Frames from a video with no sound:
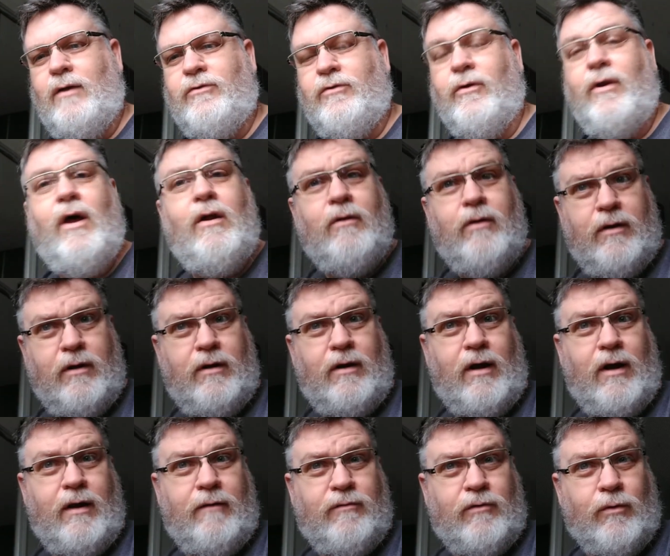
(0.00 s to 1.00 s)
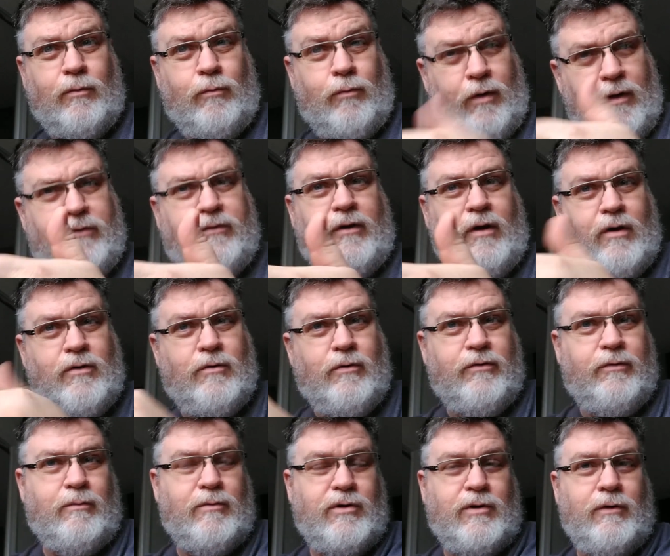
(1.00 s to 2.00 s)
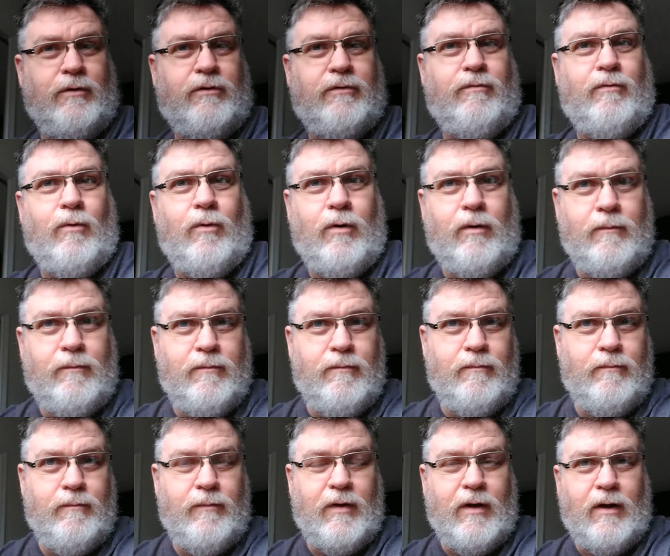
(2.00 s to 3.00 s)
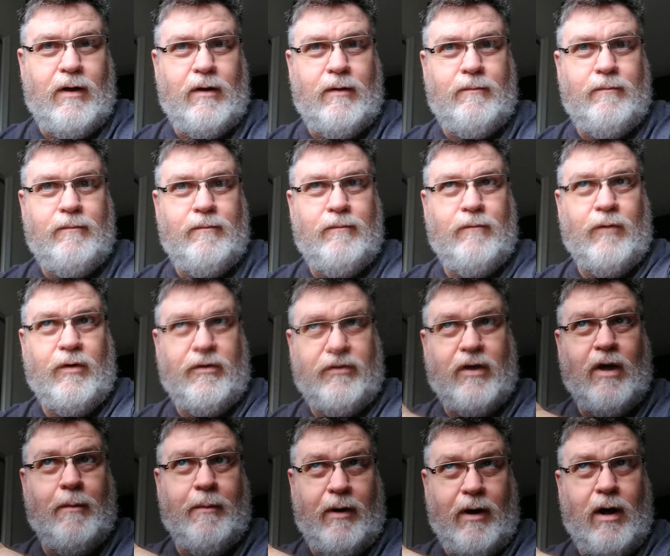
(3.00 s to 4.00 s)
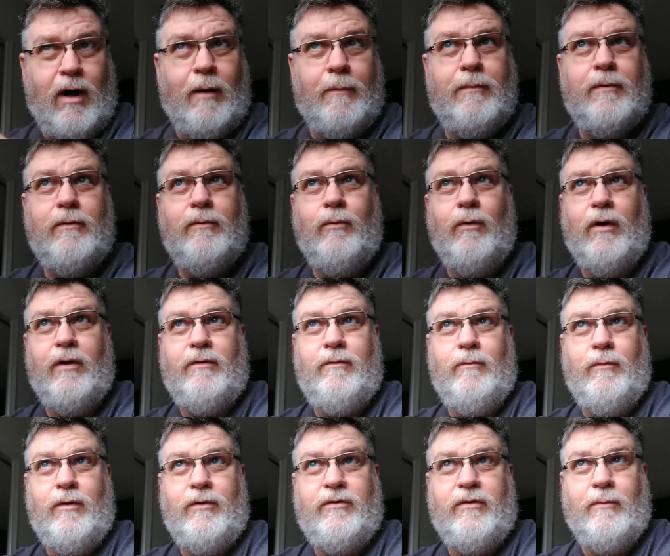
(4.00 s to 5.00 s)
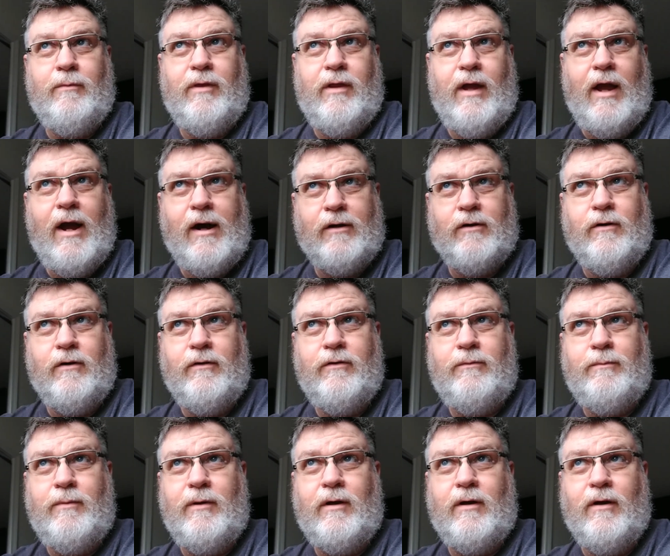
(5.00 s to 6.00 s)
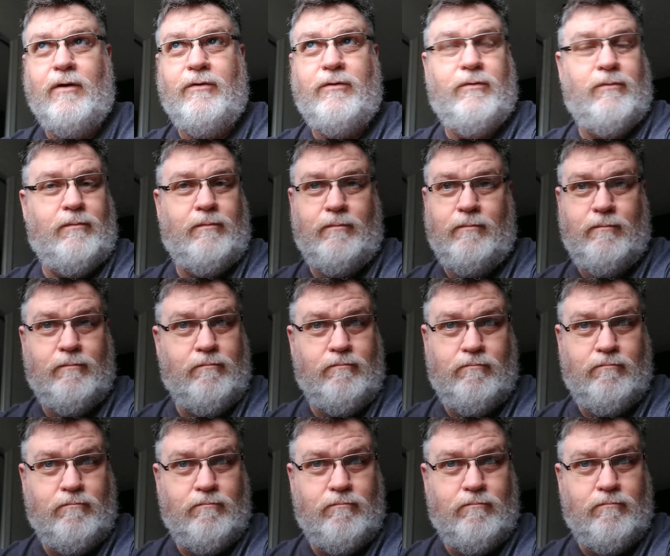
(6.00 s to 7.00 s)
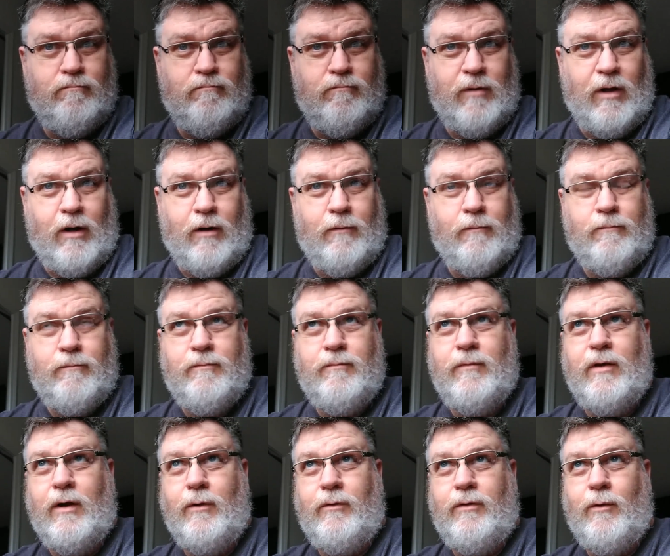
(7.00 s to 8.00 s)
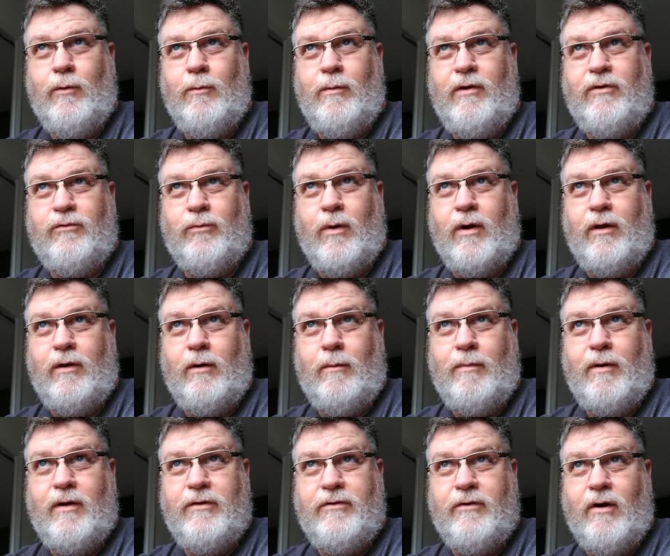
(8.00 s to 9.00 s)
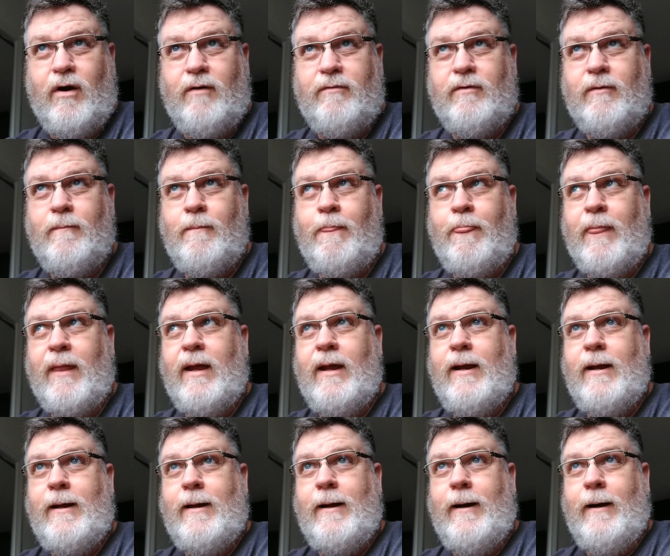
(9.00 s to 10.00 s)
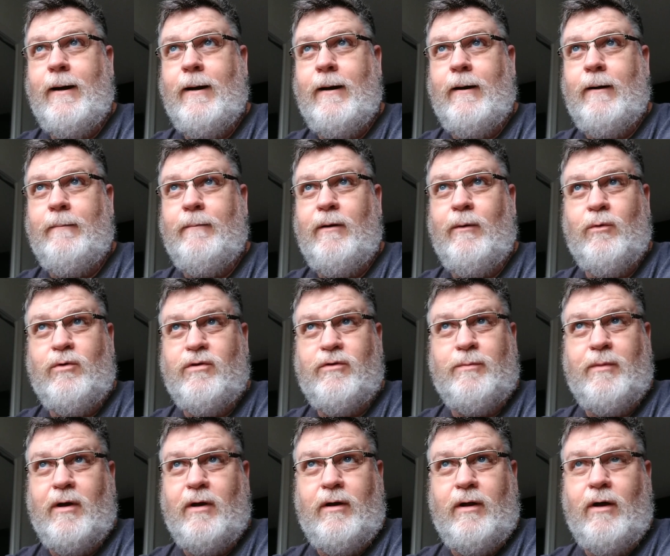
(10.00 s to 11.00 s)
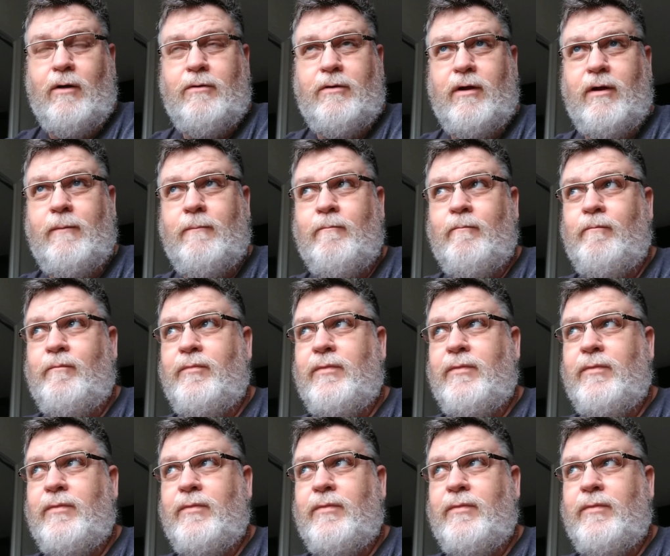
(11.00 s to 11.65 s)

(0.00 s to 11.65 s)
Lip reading: So not only did I have to reschedule some shoots for what's coming up with some of the actors, because they would be sweating their butts off. It would just be unhealthy.